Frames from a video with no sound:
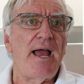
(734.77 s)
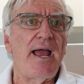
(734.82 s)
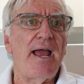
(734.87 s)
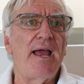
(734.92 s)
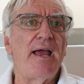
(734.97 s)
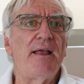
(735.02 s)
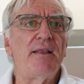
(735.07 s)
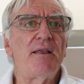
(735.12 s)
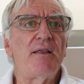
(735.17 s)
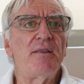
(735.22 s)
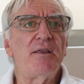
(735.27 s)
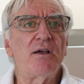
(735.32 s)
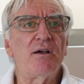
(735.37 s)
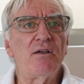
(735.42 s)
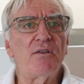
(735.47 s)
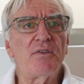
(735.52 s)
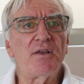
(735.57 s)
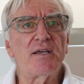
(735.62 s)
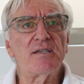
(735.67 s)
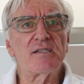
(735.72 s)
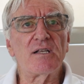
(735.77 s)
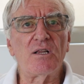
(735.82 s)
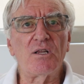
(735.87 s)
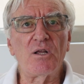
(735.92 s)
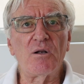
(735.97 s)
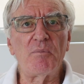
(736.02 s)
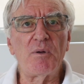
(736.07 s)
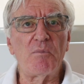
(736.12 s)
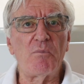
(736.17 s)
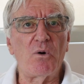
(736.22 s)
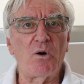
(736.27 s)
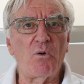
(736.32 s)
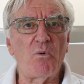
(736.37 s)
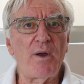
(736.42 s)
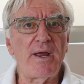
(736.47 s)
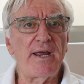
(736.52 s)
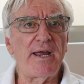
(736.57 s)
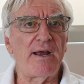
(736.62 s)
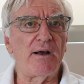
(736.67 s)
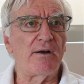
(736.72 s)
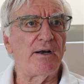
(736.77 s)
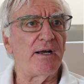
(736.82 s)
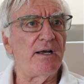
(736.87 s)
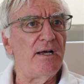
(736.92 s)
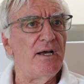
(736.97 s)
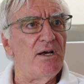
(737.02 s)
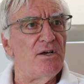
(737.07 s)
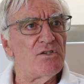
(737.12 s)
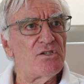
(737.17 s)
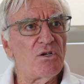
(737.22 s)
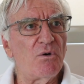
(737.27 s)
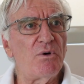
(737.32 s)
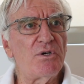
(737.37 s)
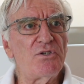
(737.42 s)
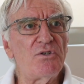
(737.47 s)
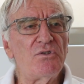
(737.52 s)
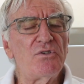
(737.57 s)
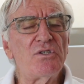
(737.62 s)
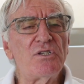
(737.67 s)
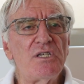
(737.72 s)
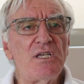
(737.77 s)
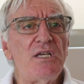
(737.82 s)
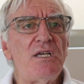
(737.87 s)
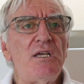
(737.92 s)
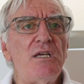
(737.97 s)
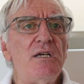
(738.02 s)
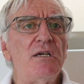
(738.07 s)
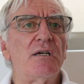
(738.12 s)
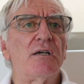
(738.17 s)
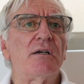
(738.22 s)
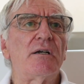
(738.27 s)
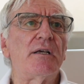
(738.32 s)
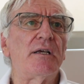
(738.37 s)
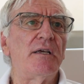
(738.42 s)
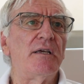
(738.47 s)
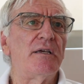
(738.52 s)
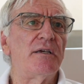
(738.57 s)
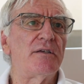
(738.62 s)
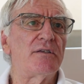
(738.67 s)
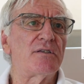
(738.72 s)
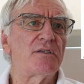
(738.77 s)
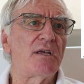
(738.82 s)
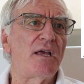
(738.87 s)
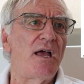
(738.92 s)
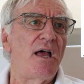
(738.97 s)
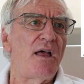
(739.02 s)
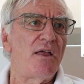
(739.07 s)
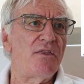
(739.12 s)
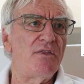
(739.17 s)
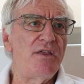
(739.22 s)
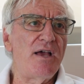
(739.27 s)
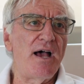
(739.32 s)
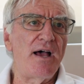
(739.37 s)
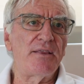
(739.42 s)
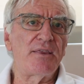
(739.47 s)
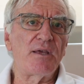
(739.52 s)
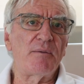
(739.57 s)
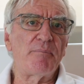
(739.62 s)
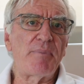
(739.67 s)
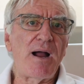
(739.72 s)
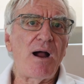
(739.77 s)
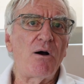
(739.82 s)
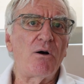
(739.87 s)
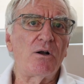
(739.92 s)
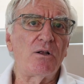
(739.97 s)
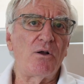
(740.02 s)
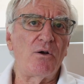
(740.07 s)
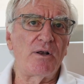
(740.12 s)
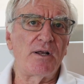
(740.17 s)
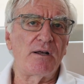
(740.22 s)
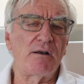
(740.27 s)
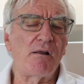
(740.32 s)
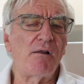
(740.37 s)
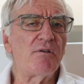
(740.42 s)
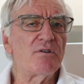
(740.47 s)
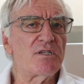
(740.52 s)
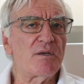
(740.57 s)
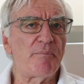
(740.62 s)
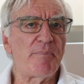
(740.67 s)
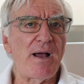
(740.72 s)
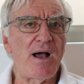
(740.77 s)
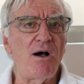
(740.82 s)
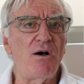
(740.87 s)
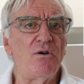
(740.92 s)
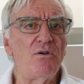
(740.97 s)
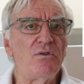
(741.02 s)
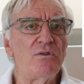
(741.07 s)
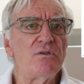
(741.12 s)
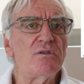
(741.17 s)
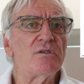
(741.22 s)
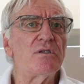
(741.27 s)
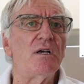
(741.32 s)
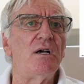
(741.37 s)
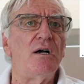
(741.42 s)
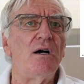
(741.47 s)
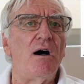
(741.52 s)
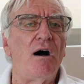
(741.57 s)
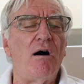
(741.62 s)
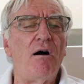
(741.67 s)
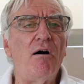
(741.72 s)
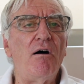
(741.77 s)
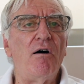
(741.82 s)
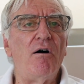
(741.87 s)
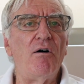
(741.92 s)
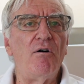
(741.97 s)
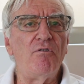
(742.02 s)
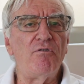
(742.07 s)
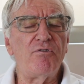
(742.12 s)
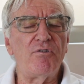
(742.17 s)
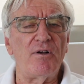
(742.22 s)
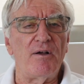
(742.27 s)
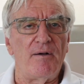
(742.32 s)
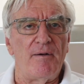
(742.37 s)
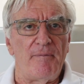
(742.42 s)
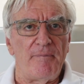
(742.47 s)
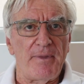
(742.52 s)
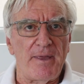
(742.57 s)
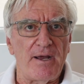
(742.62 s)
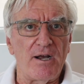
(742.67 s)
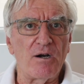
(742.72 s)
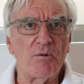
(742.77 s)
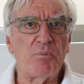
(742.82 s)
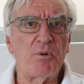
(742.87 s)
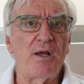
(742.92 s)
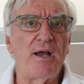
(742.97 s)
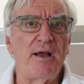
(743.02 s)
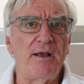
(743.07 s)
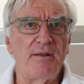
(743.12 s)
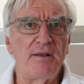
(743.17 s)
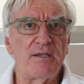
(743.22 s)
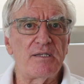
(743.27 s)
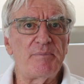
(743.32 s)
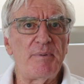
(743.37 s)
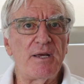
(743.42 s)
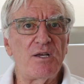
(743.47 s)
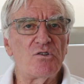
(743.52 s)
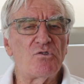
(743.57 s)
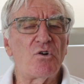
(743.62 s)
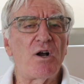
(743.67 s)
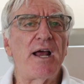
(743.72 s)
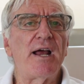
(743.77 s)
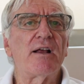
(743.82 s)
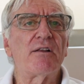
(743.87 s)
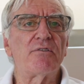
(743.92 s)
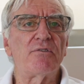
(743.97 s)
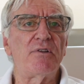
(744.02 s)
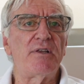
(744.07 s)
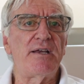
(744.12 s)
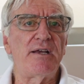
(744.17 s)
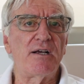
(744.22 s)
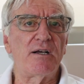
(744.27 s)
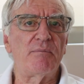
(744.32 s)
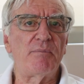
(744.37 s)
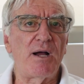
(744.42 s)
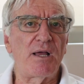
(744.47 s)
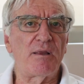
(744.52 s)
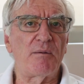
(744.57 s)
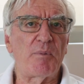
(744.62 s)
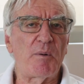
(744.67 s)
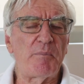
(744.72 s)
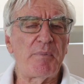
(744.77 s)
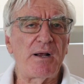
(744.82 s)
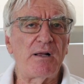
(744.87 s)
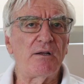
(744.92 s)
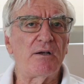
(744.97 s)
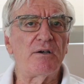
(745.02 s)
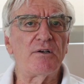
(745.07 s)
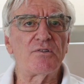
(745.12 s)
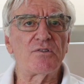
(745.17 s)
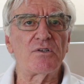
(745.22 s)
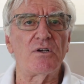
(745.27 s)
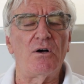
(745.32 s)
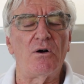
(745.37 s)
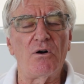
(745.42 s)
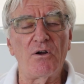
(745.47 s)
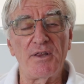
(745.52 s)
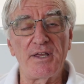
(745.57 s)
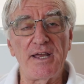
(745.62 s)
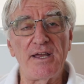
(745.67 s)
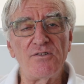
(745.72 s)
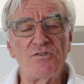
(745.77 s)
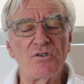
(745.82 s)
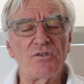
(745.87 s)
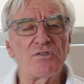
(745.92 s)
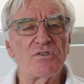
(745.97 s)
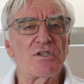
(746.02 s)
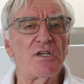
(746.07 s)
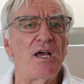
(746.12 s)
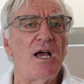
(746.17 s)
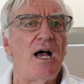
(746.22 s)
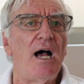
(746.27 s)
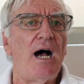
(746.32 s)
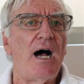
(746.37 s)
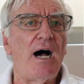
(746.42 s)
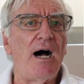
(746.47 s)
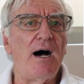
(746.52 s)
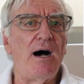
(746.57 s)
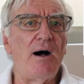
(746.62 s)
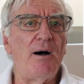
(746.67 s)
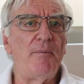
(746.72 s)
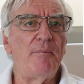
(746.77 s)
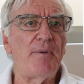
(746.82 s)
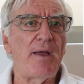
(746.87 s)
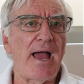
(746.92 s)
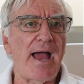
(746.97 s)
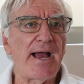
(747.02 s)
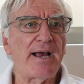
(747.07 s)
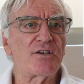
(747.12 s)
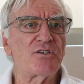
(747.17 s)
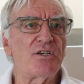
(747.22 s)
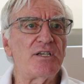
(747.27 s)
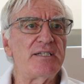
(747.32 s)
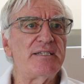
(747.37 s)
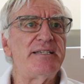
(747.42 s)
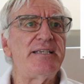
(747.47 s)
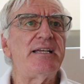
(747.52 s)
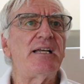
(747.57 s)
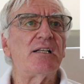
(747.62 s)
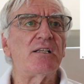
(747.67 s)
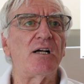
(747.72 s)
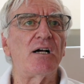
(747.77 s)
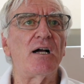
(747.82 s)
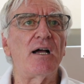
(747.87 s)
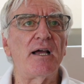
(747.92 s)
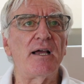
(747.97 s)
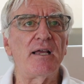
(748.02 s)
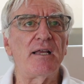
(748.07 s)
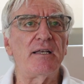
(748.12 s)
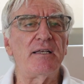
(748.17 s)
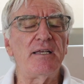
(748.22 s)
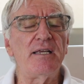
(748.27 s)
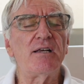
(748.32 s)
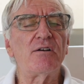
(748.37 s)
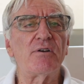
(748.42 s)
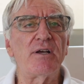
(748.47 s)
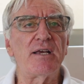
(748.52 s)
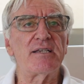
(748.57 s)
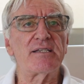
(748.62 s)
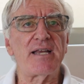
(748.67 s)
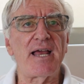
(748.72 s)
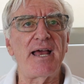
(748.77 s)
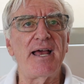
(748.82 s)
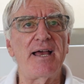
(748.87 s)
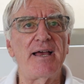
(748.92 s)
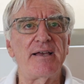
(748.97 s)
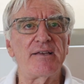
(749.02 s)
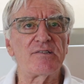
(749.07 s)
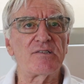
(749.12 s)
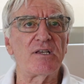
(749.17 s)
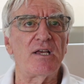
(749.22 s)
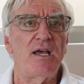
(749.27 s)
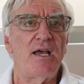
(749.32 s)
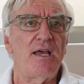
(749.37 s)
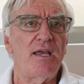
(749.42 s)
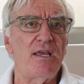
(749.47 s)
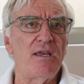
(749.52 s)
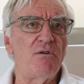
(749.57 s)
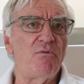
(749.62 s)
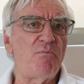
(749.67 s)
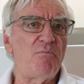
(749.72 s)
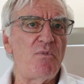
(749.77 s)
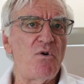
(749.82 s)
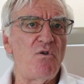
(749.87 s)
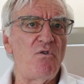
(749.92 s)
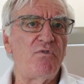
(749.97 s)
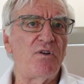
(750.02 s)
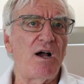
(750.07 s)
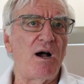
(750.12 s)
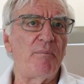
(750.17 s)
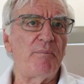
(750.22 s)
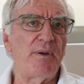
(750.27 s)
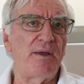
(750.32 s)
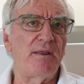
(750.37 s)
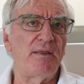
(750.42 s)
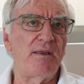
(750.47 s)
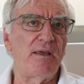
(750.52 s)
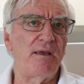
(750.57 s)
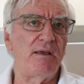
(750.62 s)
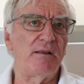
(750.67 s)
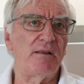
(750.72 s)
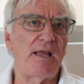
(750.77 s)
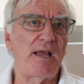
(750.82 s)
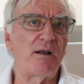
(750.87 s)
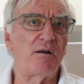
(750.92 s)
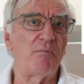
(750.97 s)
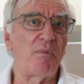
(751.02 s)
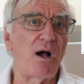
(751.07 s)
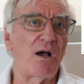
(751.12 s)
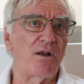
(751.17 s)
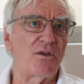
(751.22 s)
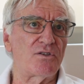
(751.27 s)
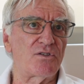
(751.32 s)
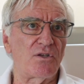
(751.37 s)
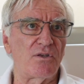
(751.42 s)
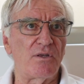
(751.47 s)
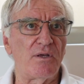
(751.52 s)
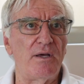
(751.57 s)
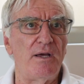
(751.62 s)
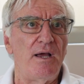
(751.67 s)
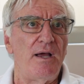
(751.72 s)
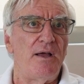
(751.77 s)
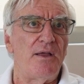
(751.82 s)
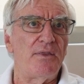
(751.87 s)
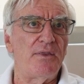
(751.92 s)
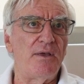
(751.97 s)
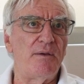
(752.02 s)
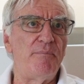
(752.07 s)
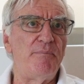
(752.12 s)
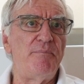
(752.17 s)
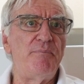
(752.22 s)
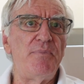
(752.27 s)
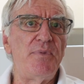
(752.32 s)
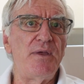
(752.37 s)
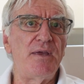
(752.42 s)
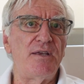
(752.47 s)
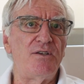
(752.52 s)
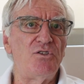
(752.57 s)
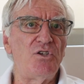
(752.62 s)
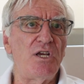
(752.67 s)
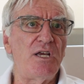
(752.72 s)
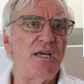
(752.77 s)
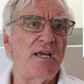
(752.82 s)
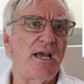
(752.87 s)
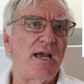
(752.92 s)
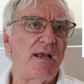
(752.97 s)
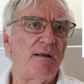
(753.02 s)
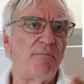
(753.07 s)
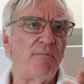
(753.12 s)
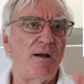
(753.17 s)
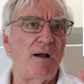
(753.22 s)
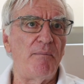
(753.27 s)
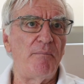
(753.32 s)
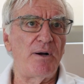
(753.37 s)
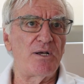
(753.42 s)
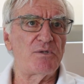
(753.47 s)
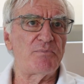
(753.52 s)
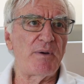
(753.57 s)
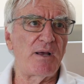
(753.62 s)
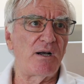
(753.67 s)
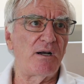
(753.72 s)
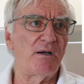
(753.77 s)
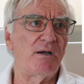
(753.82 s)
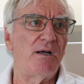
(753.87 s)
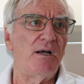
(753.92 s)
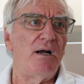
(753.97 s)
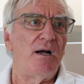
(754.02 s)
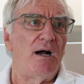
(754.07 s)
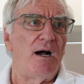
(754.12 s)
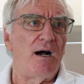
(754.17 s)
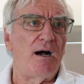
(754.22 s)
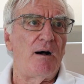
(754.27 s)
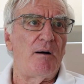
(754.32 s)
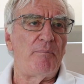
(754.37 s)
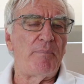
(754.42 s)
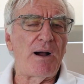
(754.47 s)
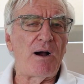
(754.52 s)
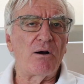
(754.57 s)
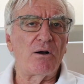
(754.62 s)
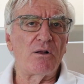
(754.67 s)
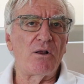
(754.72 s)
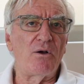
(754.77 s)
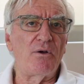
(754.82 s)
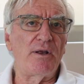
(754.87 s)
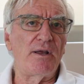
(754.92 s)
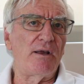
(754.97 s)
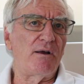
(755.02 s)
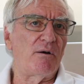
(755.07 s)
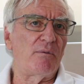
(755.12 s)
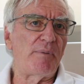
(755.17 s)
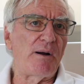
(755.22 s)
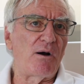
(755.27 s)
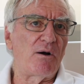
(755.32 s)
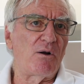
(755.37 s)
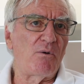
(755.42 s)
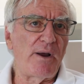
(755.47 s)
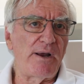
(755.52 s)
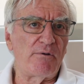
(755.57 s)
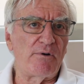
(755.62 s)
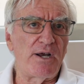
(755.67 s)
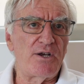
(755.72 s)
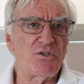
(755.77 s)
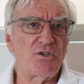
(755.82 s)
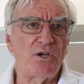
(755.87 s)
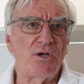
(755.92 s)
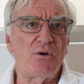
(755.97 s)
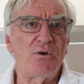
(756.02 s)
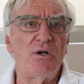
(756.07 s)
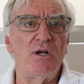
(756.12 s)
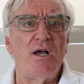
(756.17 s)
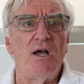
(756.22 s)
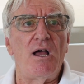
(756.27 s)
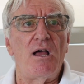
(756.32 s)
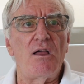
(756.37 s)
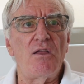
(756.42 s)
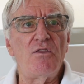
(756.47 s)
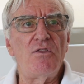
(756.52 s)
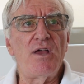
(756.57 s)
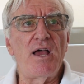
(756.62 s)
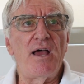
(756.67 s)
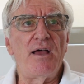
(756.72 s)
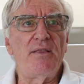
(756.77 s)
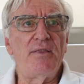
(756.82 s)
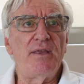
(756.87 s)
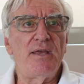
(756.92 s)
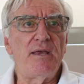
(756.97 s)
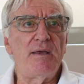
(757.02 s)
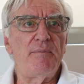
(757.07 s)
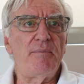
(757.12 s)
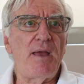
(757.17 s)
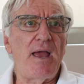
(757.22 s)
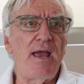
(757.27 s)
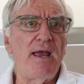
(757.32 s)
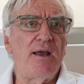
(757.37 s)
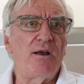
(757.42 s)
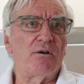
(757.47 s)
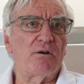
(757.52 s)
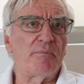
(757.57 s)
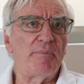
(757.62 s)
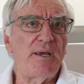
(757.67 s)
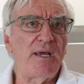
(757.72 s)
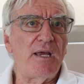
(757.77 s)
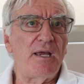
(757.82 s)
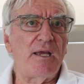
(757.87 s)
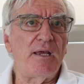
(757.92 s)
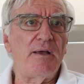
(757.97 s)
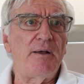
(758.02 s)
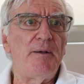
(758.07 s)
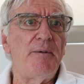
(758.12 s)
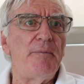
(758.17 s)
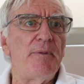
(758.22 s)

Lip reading: And then the other thing is a little bit more wing area. So what you see here is that the power loading, in other words, the pounds of airplane that's being dragged through the air by the propellers or the engines actually decreased as you moved up in the later models. So the G had a much better power loading or power to weight ratio than the A or B.